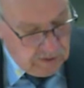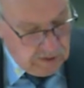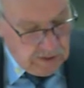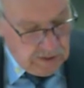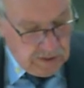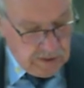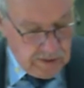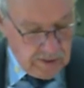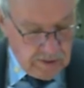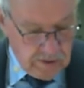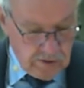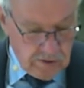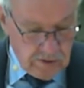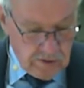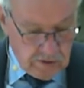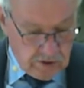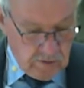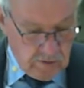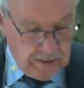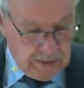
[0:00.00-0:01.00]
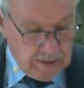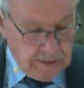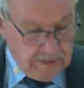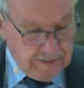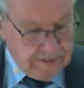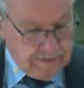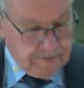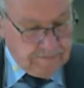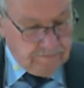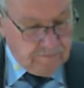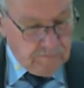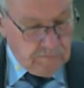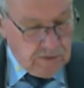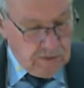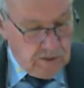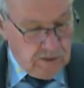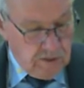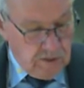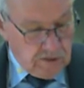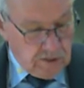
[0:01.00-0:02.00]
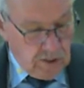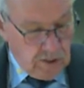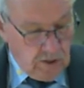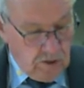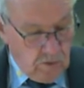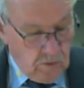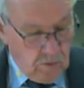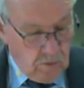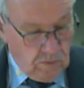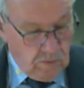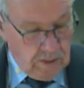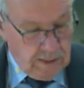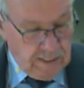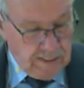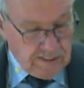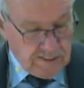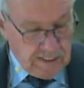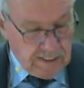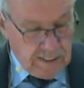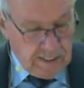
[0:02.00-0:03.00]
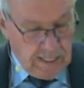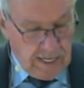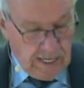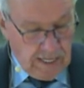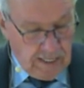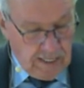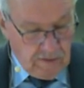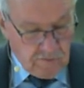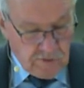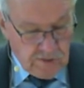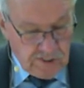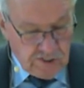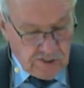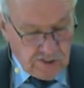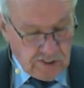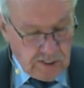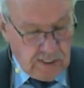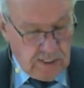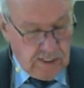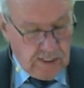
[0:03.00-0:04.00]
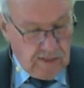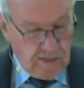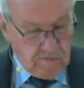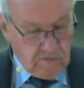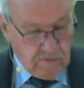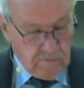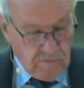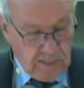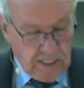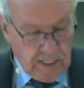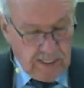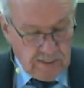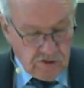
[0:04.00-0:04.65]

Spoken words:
to be done. So he said, I have received my